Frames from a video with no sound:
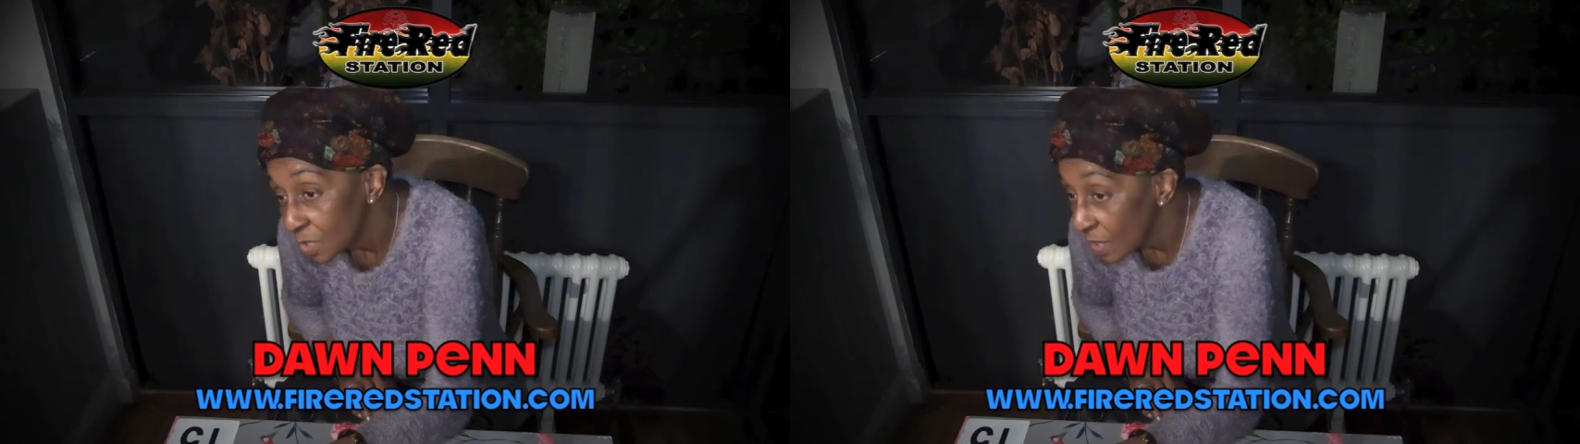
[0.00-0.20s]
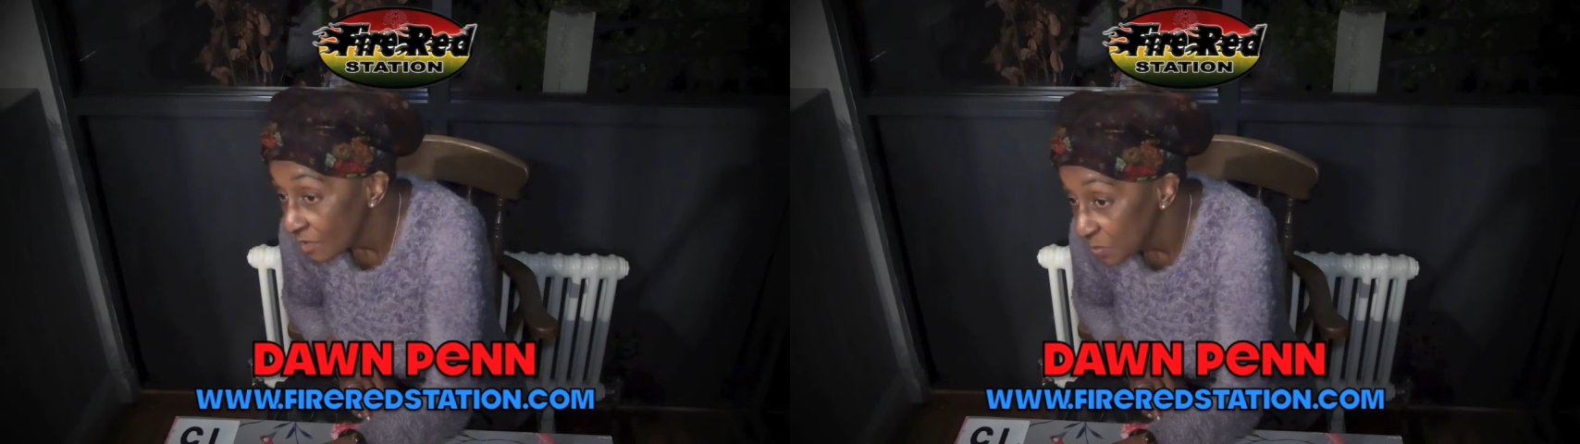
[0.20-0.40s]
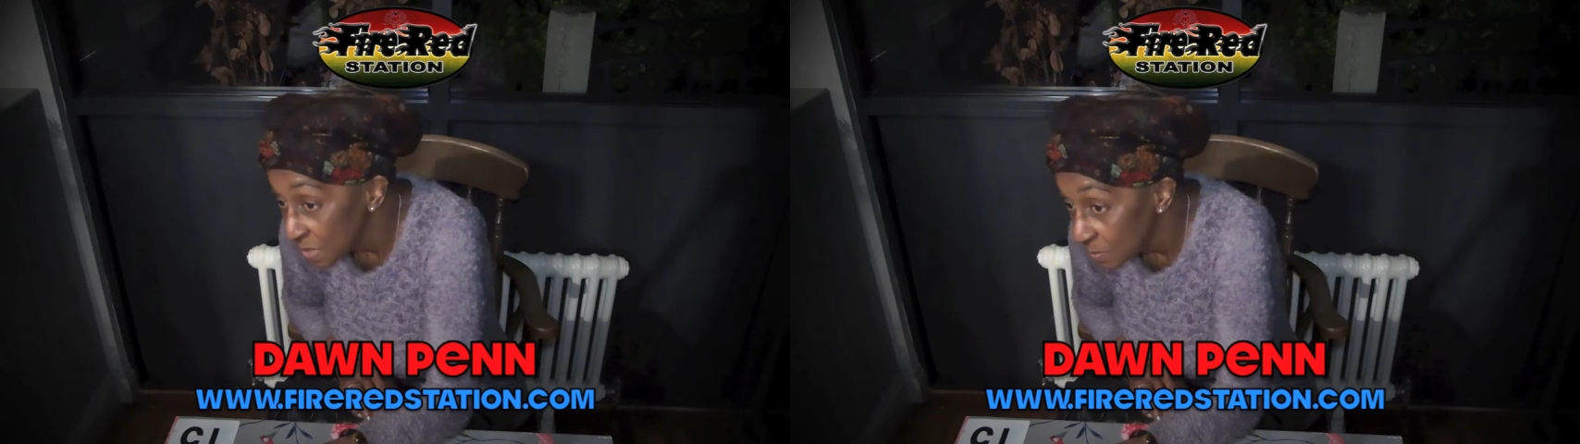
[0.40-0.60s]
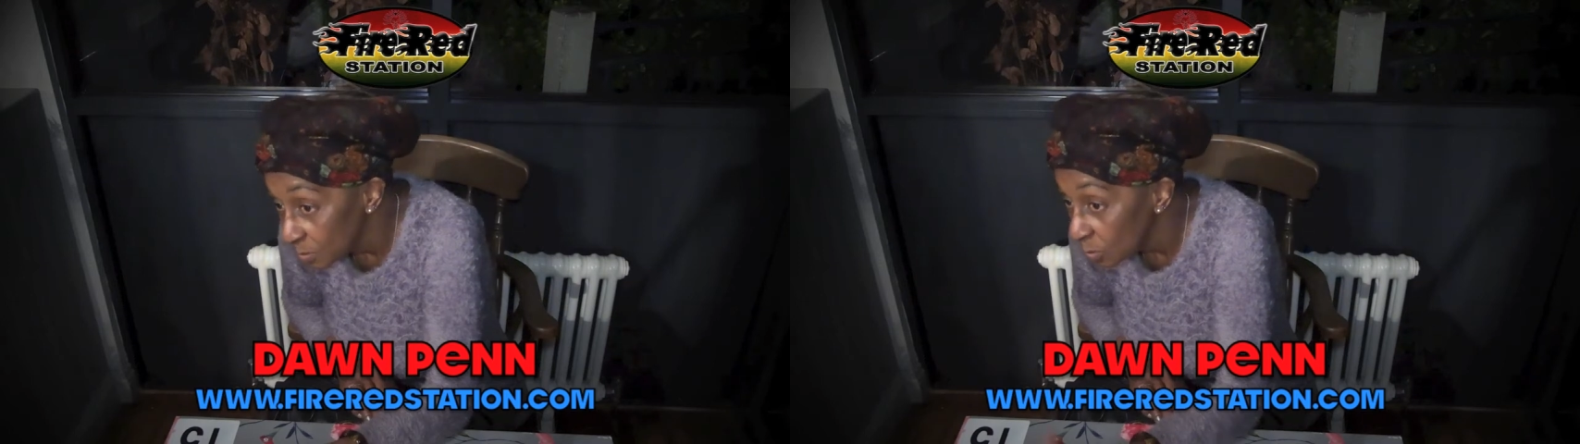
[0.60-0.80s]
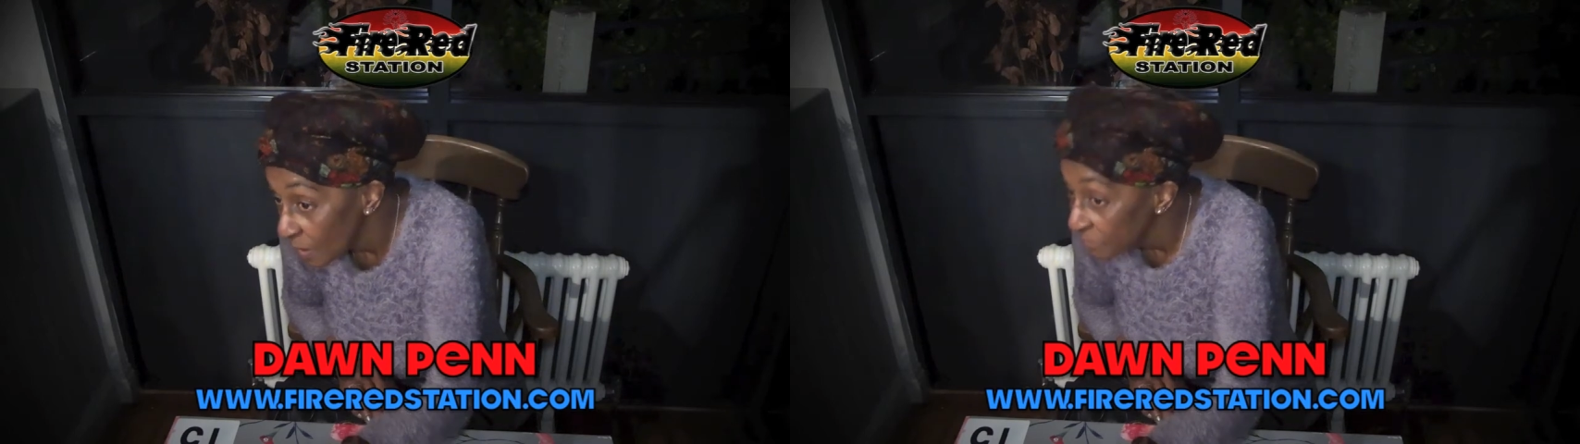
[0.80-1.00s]
You have
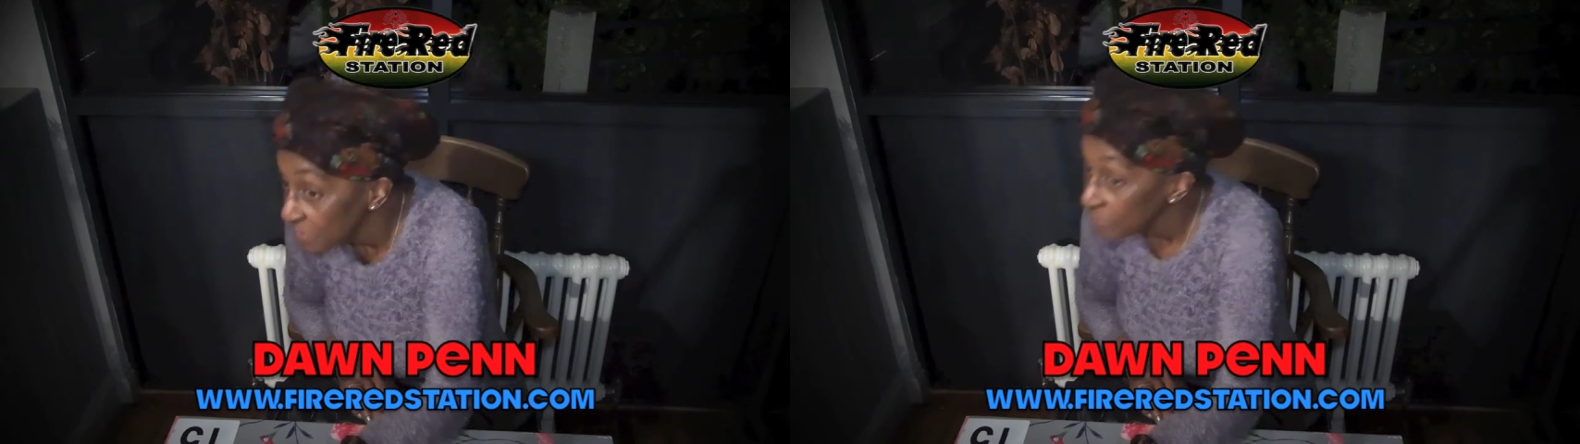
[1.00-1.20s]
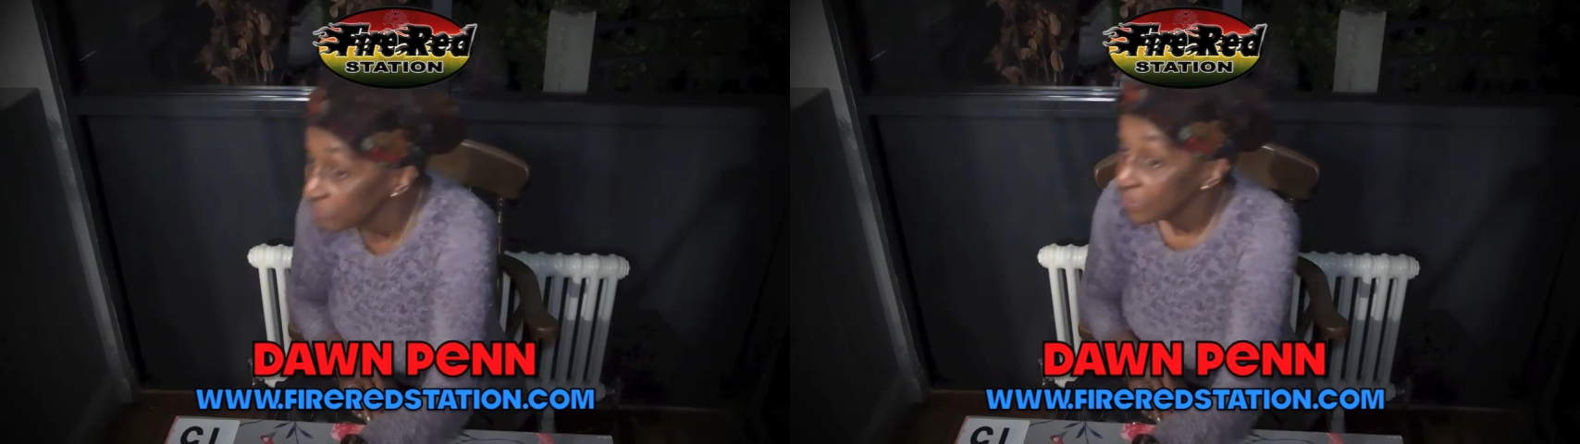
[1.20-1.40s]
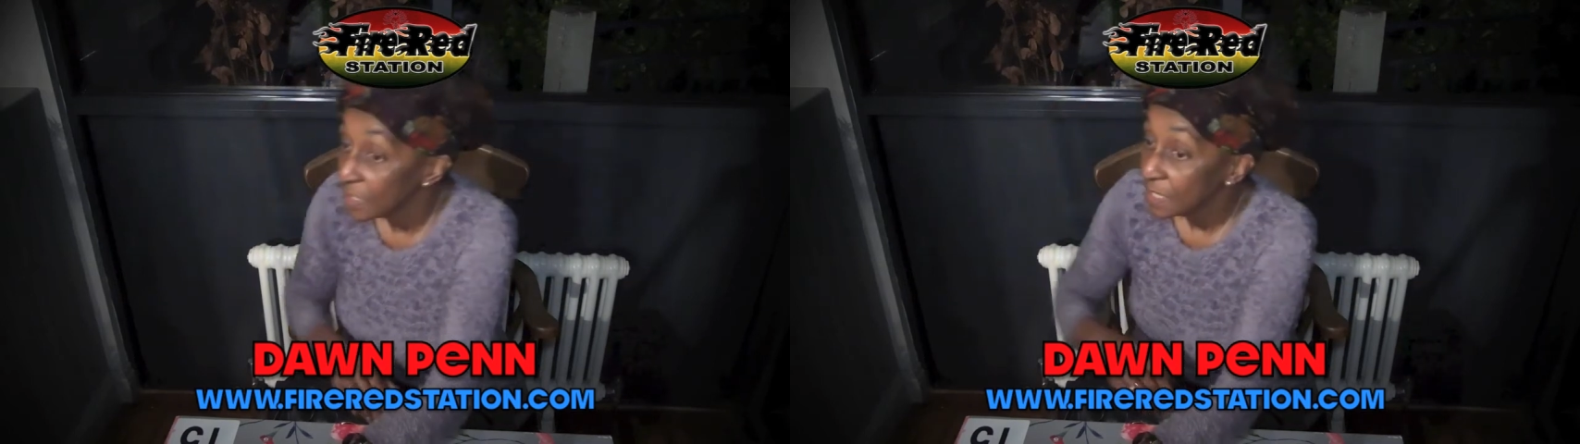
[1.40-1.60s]
people who have gift.